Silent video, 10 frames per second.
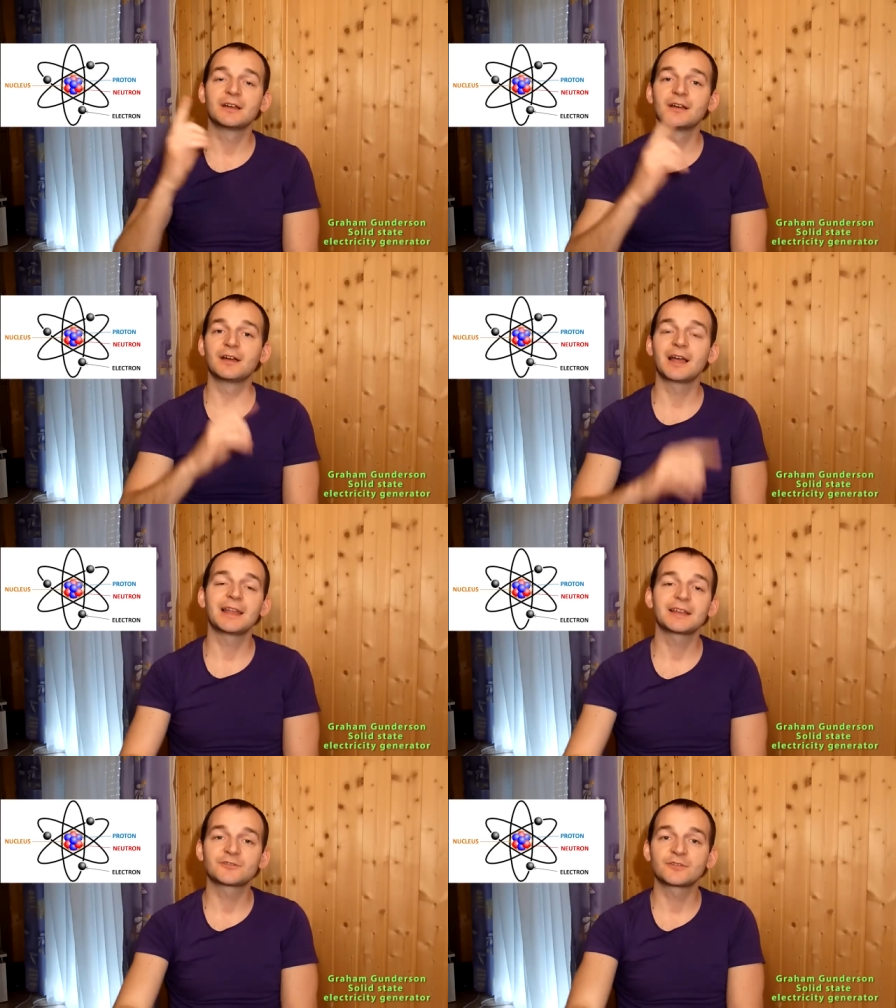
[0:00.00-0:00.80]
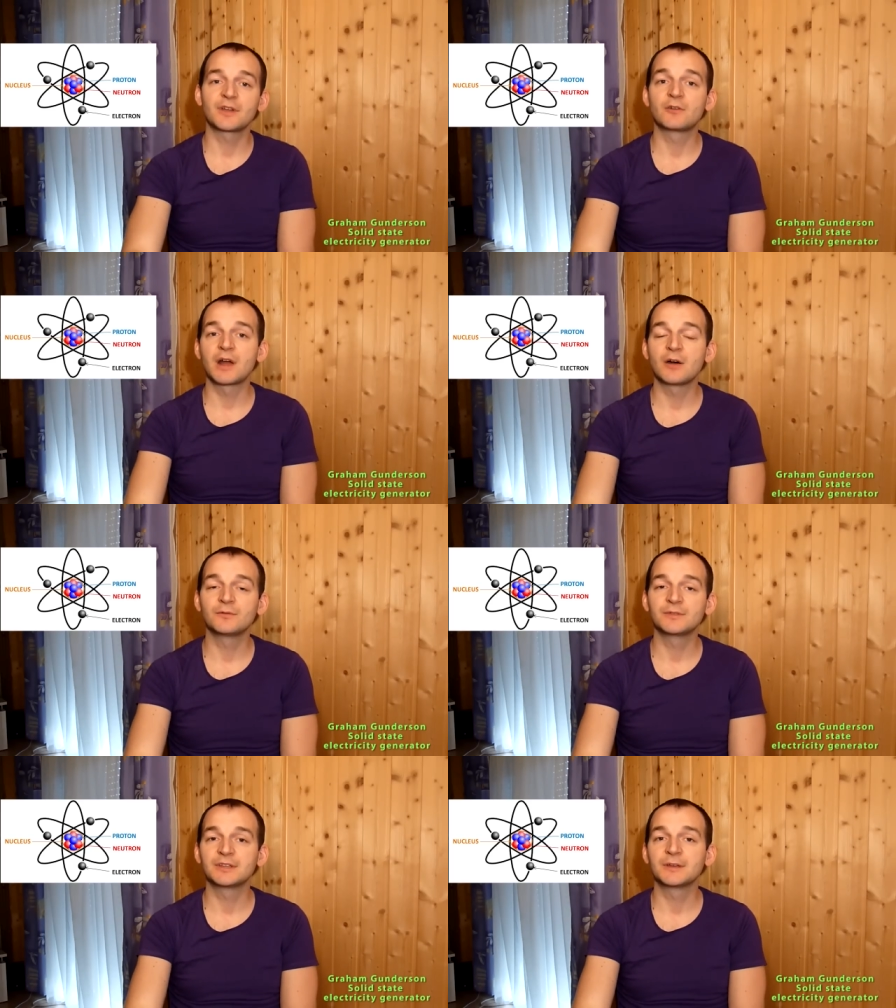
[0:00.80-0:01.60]
uh, electron
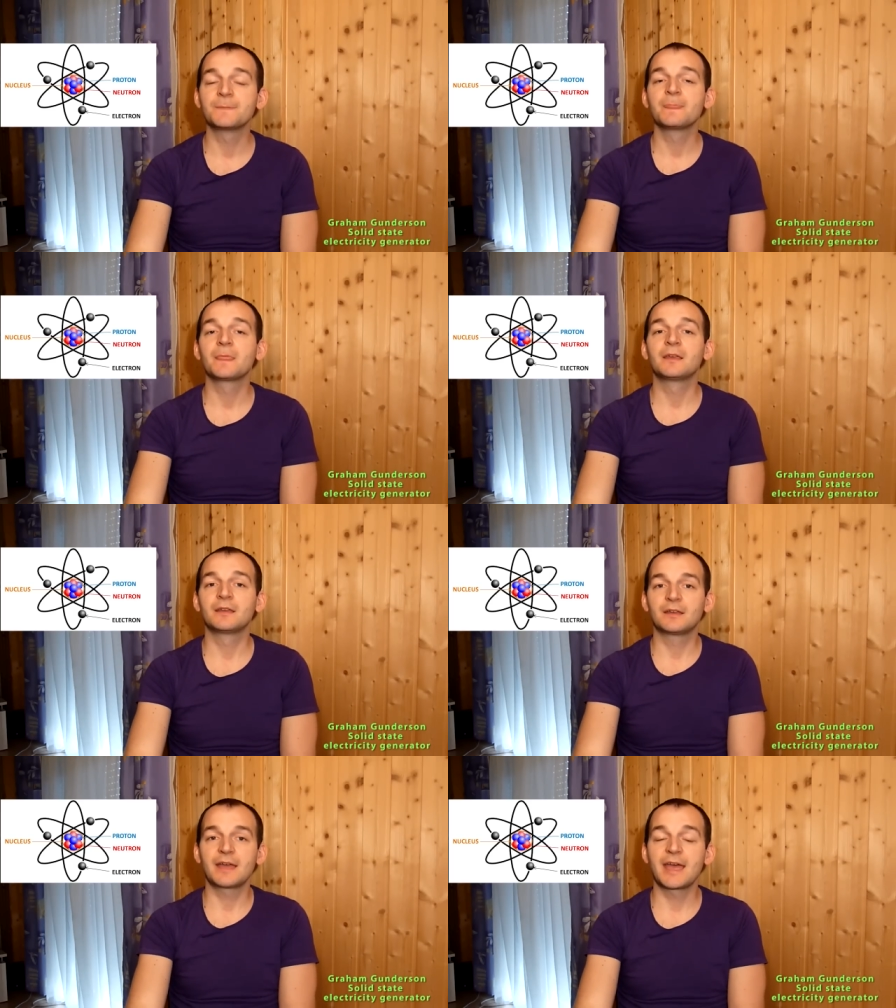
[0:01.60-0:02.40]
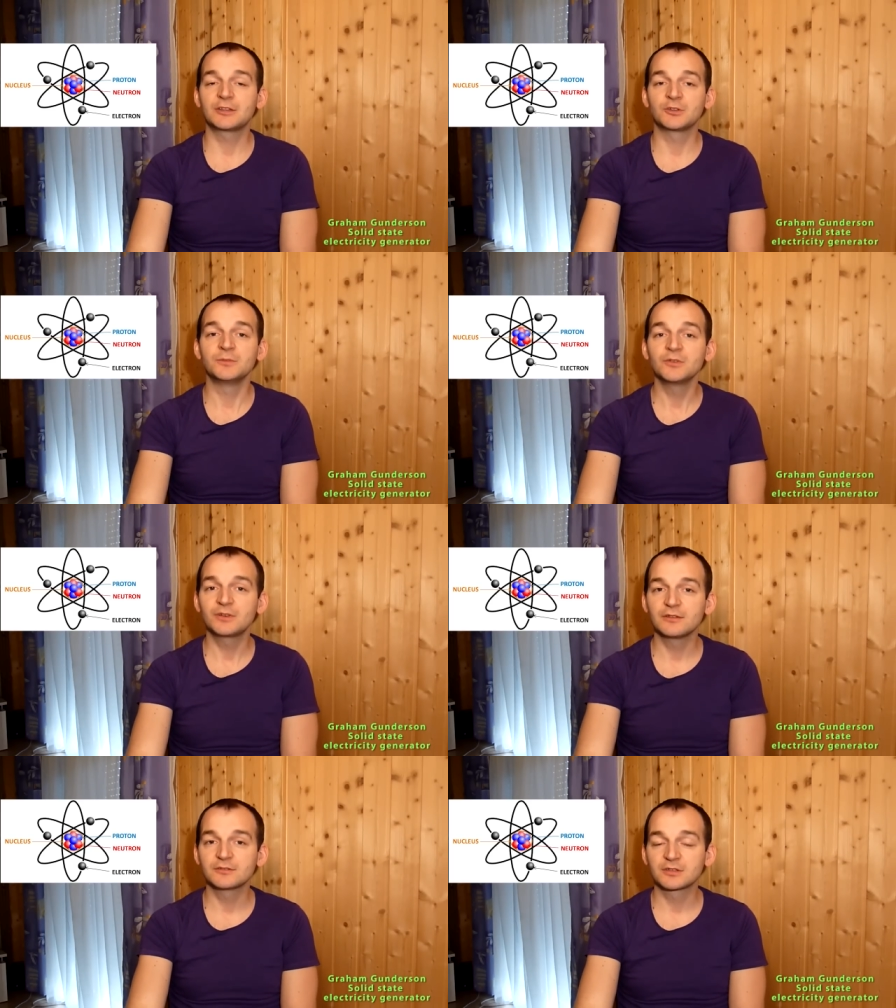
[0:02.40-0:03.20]
around the atom uh,
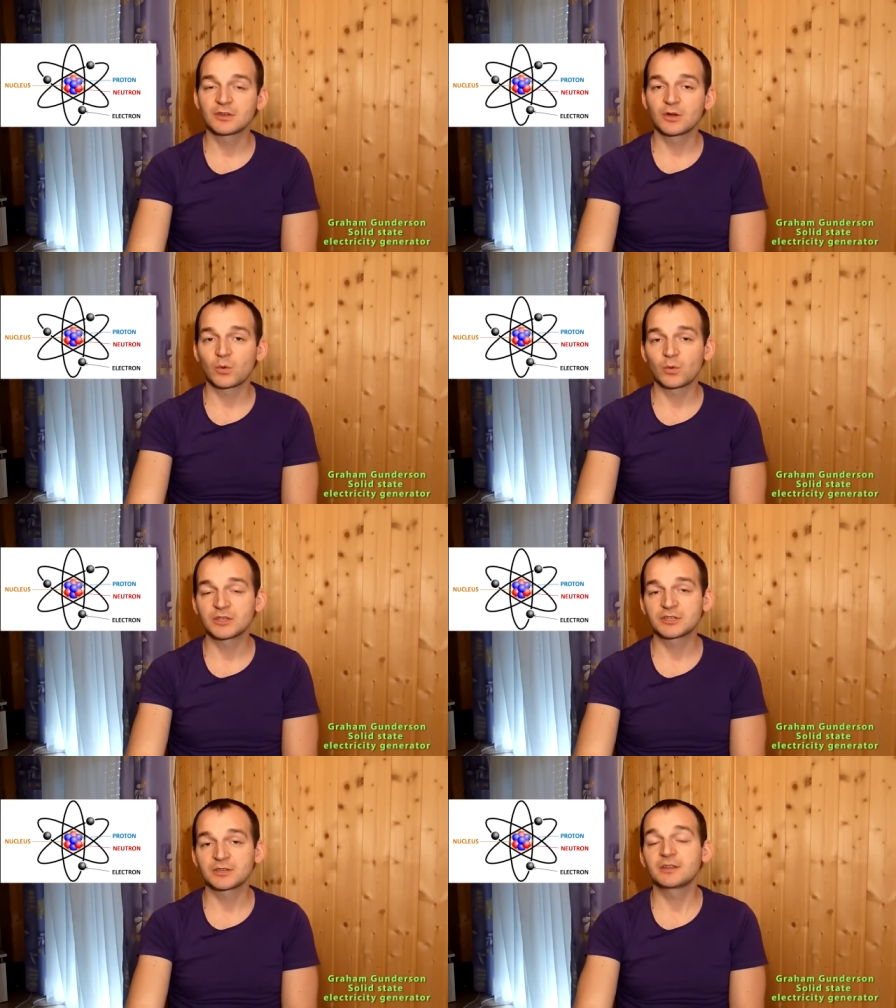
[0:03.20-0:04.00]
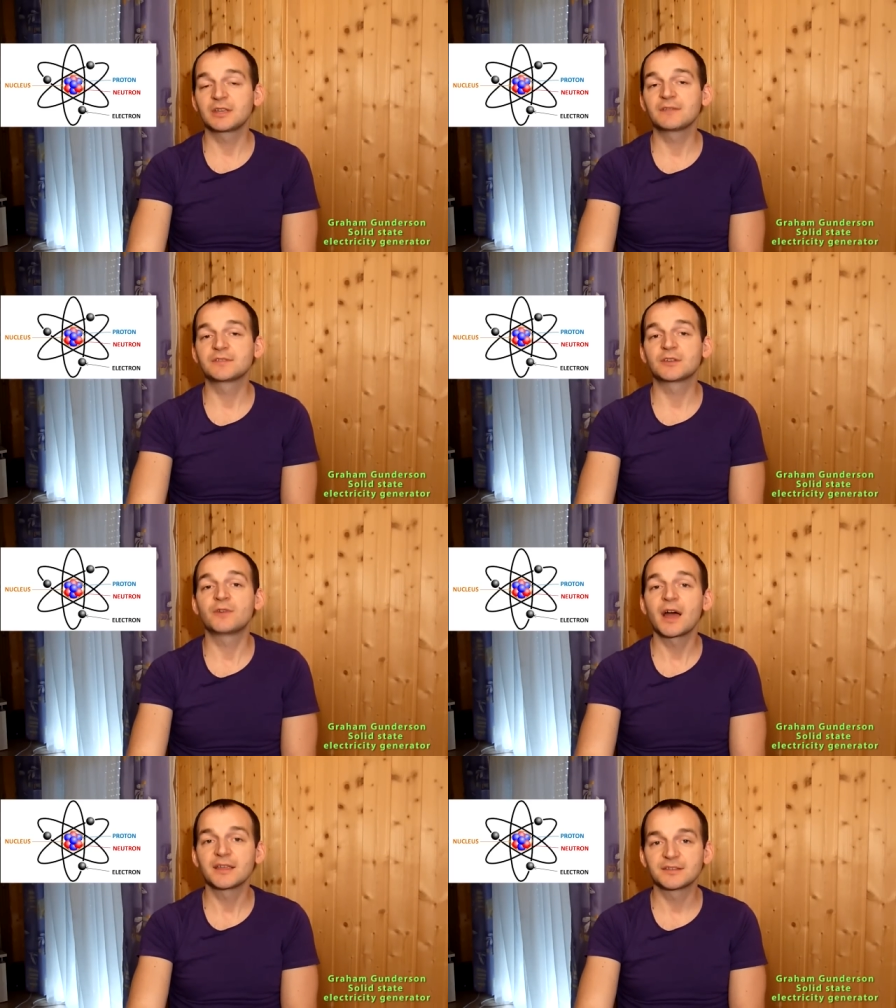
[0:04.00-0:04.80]
nucleus which gives a
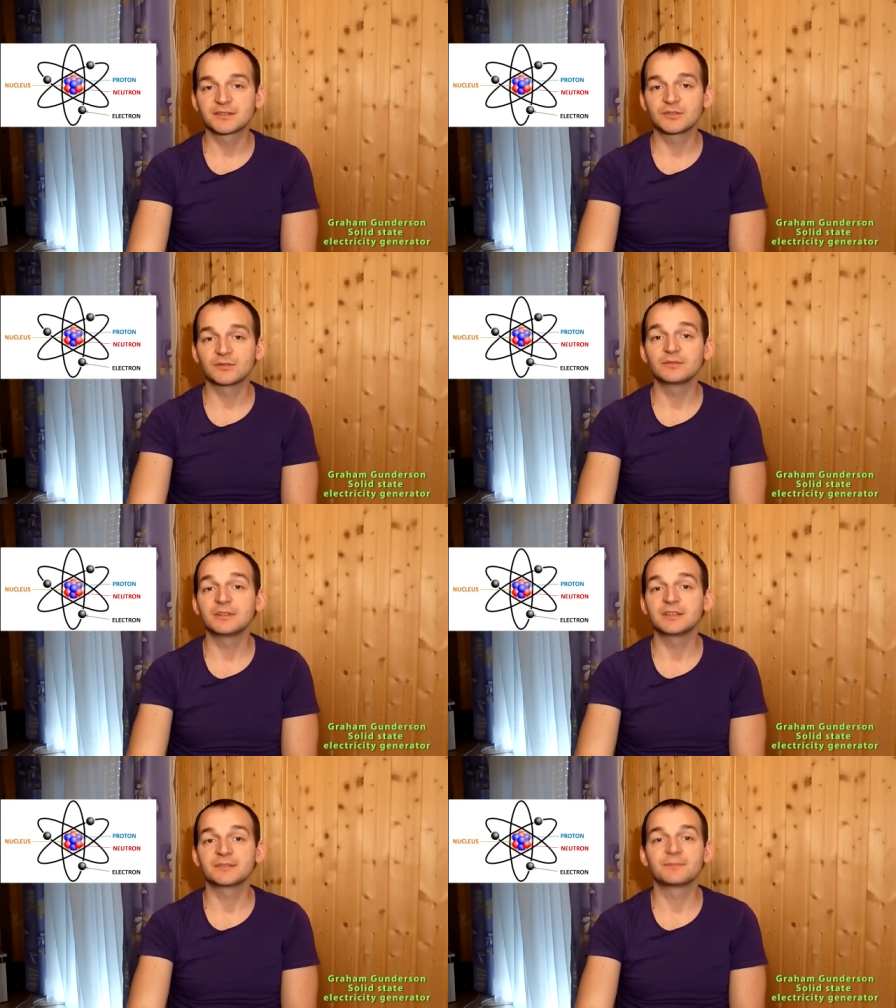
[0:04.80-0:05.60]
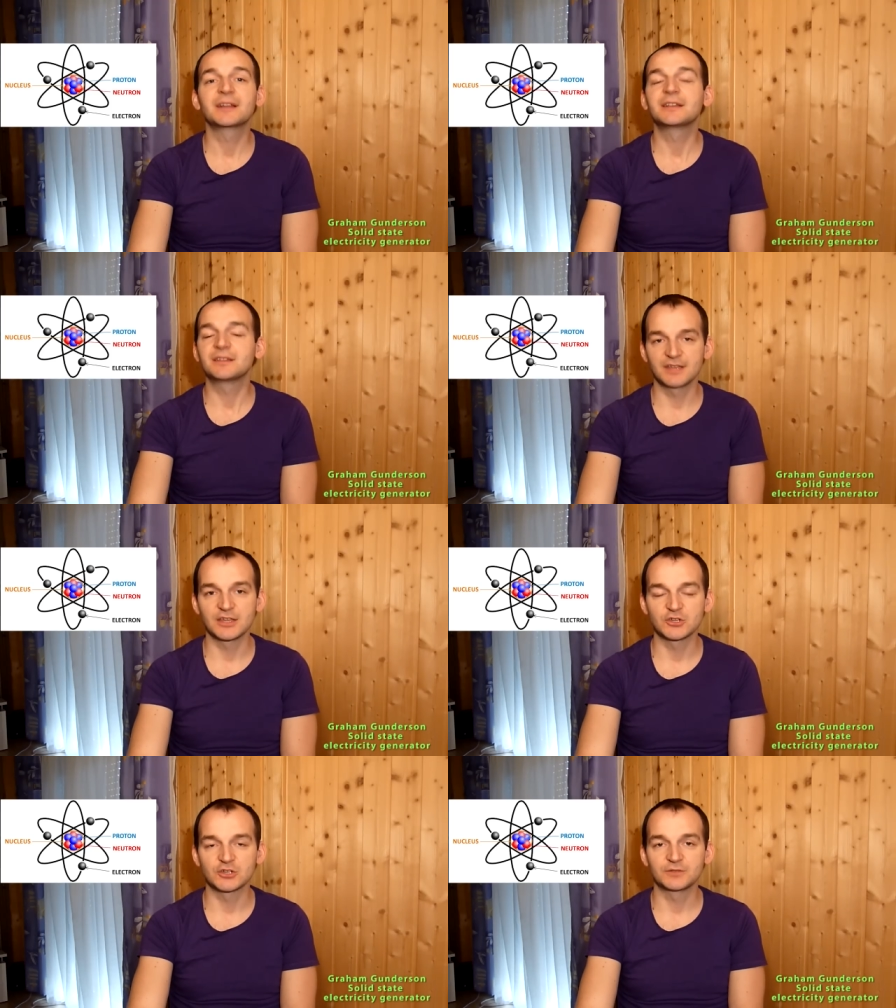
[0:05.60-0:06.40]
rise to this
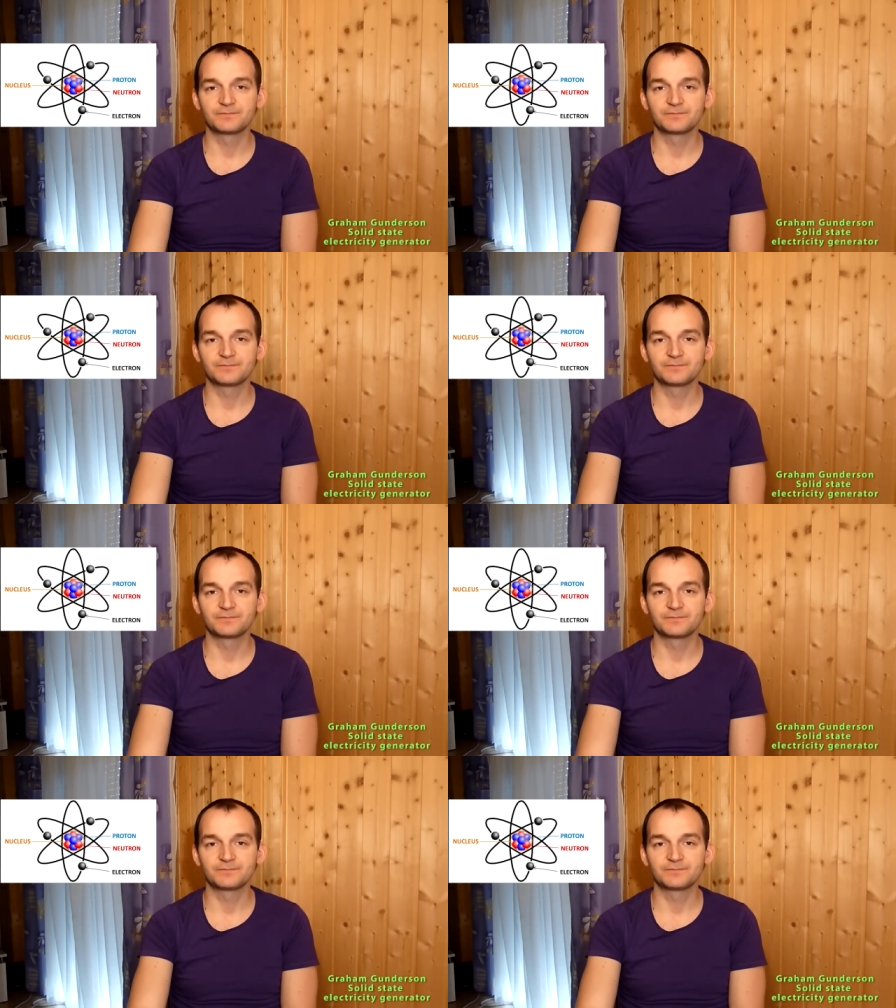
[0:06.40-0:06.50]
magnetization.